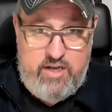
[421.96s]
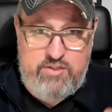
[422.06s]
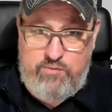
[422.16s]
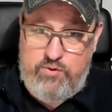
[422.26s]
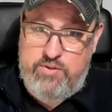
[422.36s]

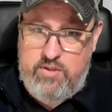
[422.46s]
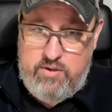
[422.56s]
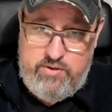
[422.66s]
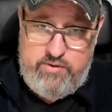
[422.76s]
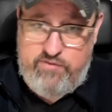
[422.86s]
his first
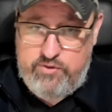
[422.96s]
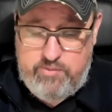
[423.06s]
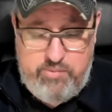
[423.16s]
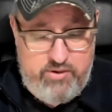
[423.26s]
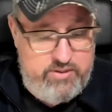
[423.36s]
or their first
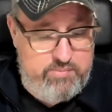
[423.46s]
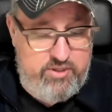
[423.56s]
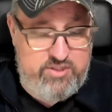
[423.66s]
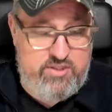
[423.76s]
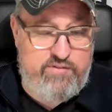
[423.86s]
appearance, but
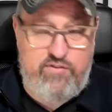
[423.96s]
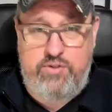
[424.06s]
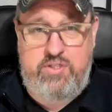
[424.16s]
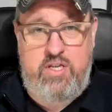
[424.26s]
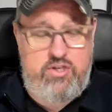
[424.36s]
it's their
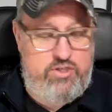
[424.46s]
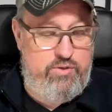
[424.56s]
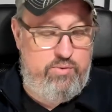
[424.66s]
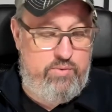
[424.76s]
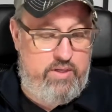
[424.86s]
first
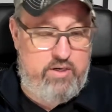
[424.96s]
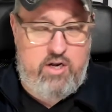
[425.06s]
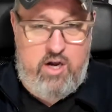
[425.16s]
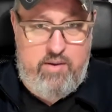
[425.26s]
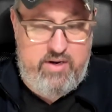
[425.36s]
issue in a
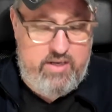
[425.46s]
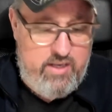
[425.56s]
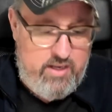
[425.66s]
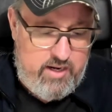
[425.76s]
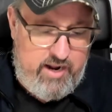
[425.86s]
comic.
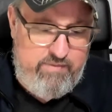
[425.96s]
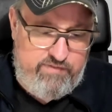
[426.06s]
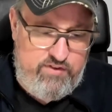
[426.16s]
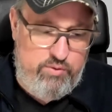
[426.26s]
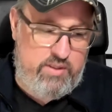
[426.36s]
I have a
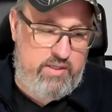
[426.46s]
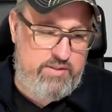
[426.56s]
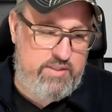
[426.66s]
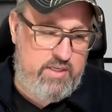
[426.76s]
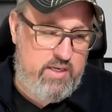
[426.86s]
few of
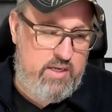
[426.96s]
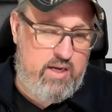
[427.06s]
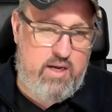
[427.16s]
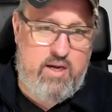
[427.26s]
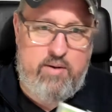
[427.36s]
these.
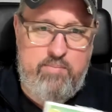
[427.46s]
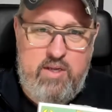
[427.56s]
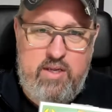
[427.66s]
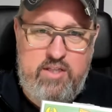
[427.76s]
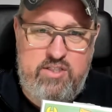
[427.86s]

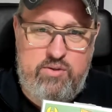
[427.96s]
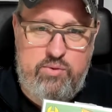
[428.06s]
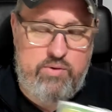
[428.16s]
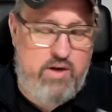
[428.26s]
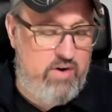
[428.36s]
It's a
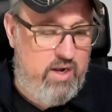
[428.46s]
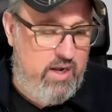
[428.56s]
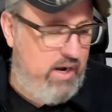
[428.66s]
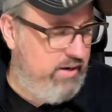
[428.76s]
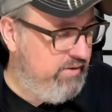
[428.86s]
cool cover.
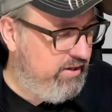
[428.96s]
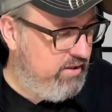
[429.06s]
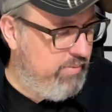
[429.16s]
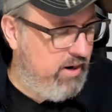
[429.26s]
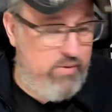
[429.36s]
I liked
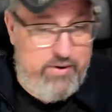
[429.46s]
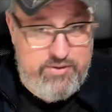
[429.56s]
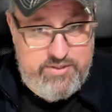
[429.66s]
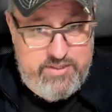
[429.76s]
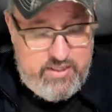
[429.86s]
the Power
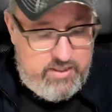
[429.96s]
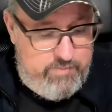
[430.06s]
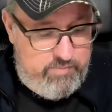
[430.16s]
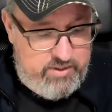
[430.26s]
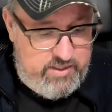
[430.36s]
Rangers as a
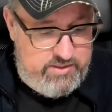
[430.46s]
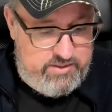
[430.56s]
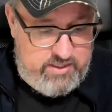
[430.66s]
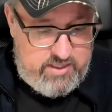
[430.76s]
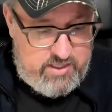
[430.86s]
kid
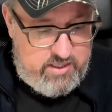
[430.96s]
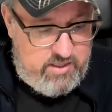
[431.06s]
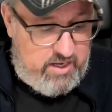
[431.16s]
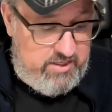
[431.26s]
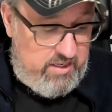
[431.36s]
because
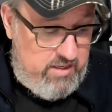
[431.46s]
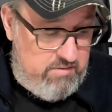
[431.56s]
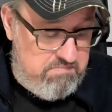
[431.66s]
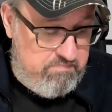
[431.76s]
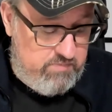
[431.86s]
I did.
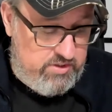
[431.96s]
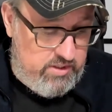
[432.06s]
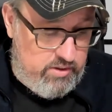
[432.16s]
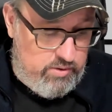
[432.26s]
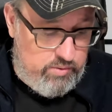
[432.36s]

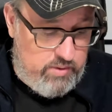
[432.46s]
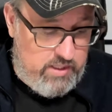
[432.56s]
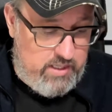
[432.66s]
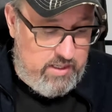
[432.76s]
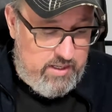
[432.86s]

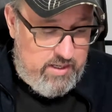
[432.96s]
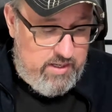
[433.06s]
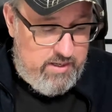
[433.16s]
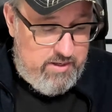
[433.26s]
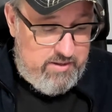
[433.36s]
So
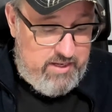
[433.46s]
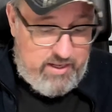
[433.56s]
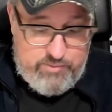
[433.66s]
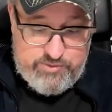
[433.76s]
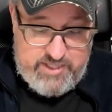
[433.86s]

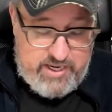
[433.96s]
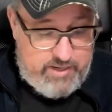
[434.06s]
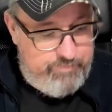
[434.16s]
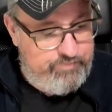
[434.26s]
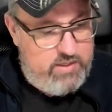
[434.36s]
yeah, there was
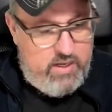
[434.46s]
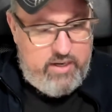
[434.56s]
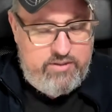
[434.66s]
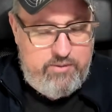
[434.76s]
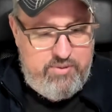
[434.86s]
that. I
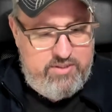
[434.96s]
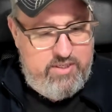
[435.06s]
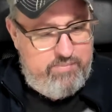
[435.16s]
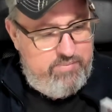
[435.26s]
also picked up